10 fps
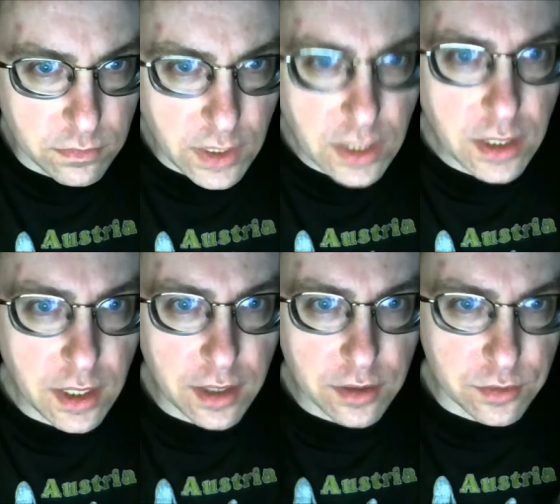eating
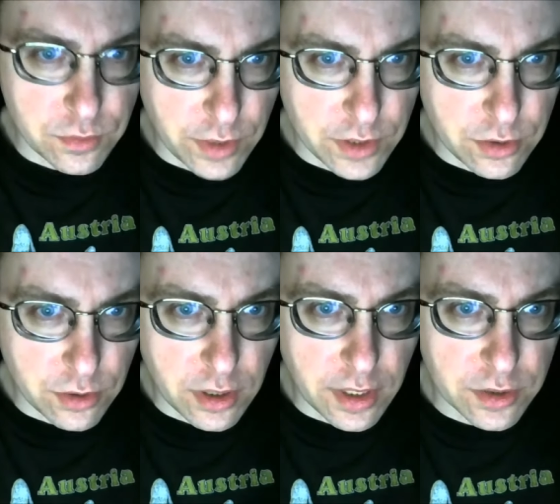eggs raises your
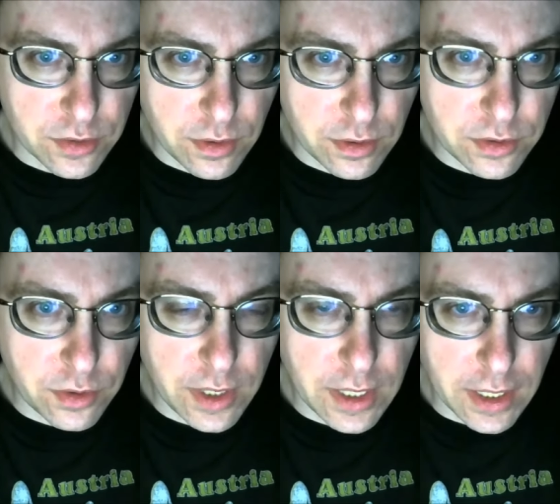cholesterol,
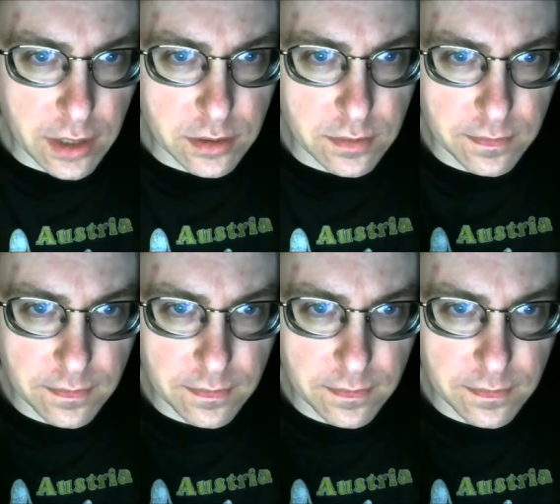don't eat eggs.